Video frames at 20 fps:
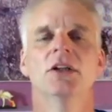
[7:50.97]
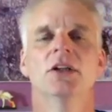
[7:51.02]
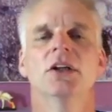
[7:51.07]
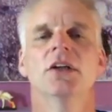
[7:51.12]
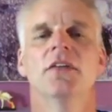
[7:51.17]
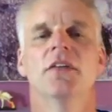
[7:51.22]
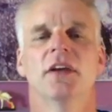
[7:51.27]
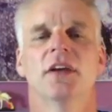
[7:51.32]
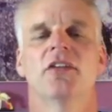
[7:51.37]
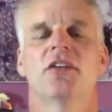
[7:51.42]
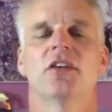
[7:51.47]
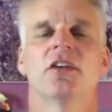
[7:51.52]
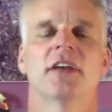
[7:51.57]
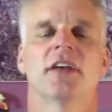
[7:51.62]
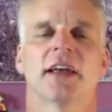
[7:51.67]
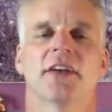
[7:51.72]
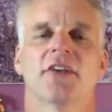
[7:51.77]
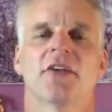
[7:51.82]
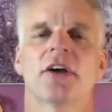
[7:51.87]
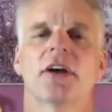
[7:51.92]
this is
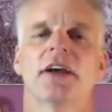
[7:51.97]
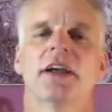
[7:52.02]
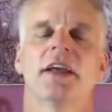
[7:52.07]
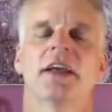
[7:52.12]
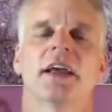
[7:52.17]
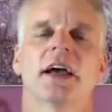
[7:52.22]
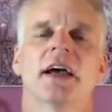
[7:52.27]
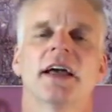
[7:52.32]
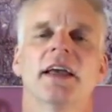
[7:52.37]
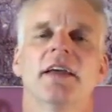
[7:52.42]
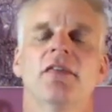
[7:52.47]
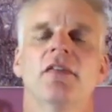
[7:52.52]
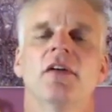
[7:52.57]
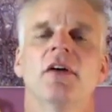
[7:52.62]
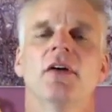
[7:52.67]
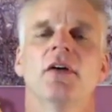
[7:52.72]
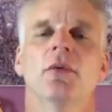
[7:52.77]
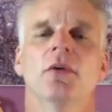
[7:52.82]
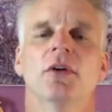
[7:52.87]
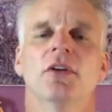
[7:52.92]
our training cave,
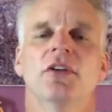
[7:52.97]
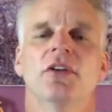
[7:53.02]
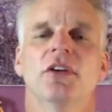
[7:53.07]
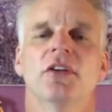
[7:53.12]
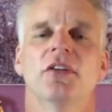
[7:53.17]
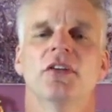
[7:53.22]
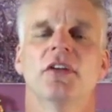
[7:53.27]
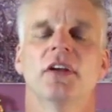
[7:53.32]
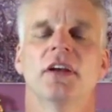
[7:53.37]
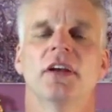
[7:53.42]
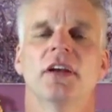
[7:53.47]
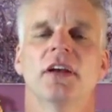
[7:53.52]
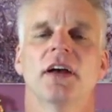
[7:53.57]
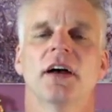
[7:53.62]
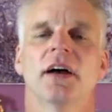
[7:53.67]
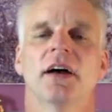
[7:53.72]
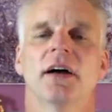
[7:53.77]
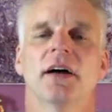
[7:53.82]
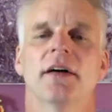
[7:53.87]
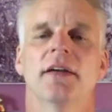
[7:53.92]
which is the
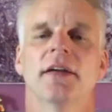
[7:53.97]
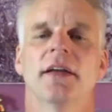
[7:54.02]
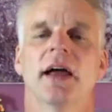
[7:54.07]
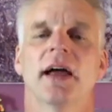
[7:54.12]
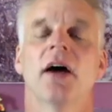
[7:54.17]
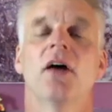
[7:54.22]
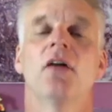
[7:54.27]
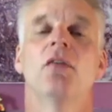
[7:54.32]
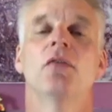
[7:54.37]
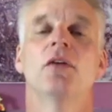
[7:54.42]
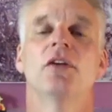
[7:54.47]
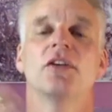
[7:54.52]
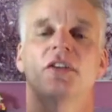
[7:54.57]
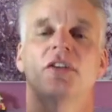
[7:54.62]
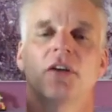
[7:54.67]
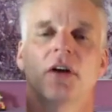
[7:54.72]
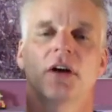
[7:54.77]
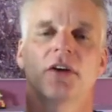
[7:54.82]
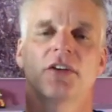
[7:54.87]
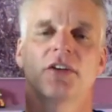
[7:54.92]
Elf, which
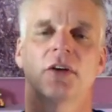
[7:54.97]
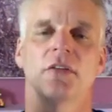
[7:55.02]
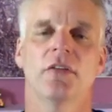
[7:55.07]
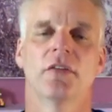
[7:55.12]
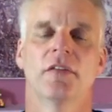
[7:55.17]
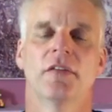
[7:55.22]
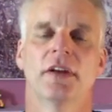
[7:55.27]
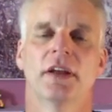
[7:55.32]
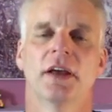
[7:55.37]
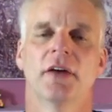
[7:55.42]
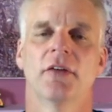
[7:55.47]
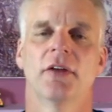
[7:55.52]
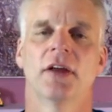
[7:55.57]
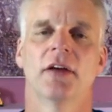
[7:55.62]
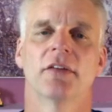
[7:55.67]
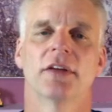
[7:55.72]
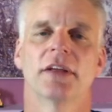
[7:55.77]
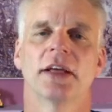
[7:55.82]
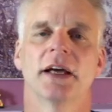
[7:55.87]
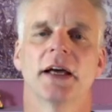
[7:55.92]
I showed the video the
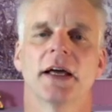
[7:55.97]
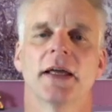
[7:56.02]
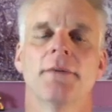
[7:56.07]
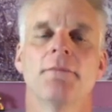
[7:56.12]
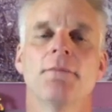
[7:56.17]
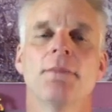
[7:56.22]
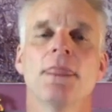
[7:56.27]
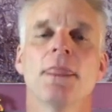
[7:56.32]
other day,